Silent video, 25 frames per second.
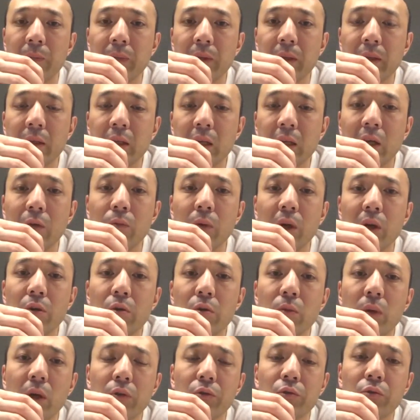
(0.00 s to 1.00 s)
And when you
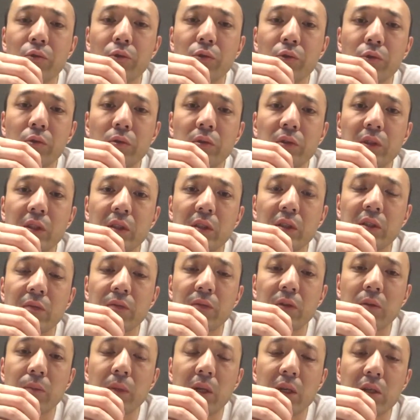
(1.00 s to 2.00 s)
want to use this
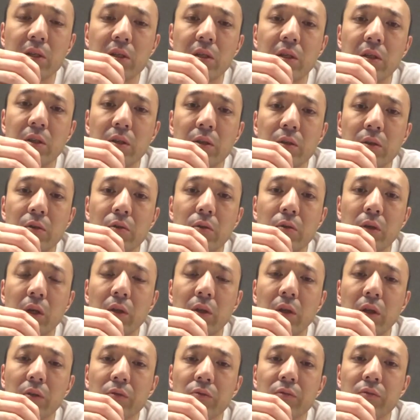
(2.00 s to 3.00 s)
information, you are
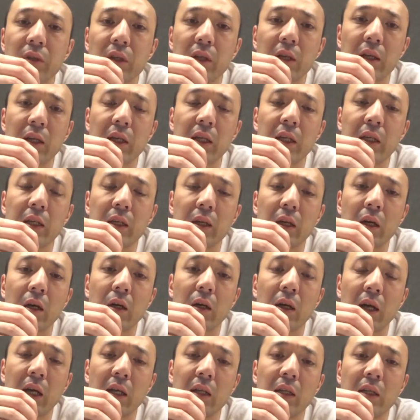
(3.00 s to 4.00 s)
not rely
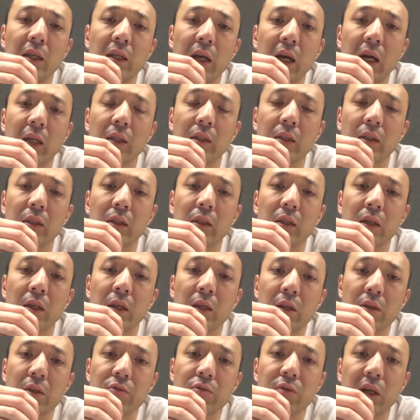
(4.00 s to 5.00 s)
on any other
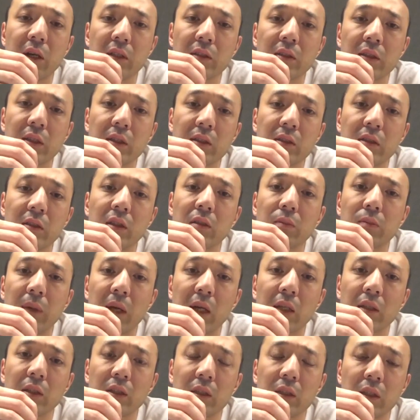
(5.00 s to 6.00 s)
trusted third
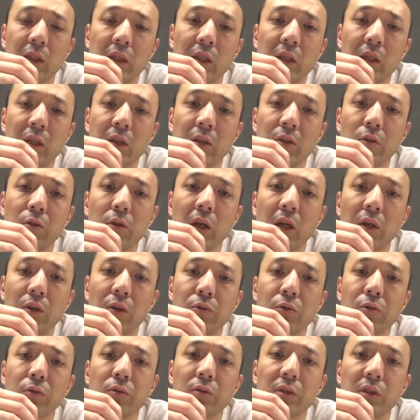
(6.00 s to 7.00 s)
party. You can
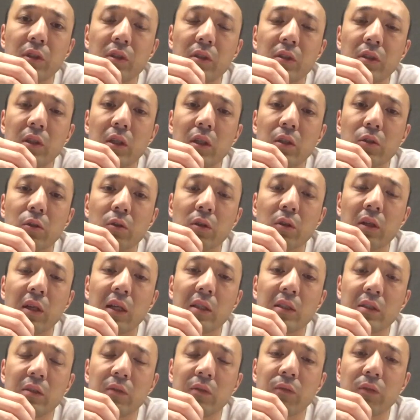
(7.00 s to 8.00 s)
use this
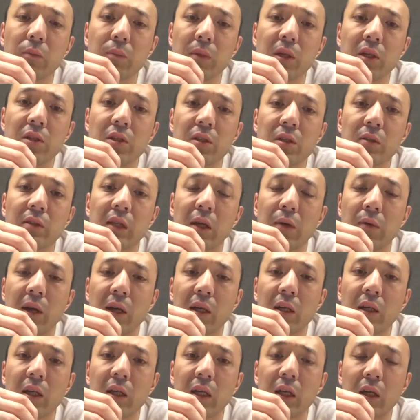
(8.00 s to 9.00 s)
tokenized information
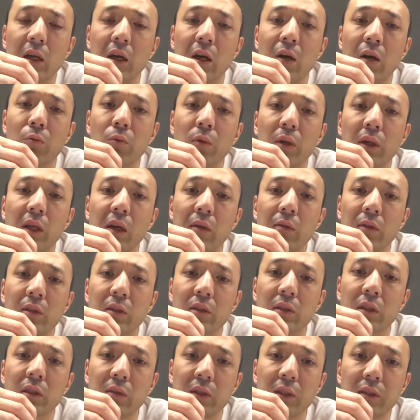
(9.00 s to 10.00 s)
directly on whatever
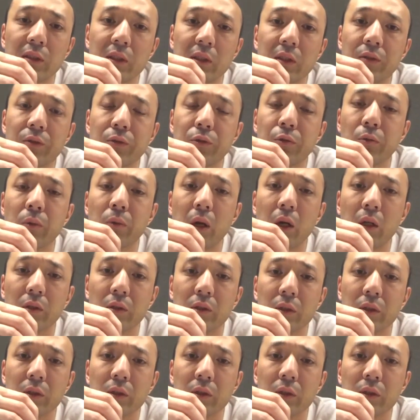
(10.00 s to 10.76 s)
services you want.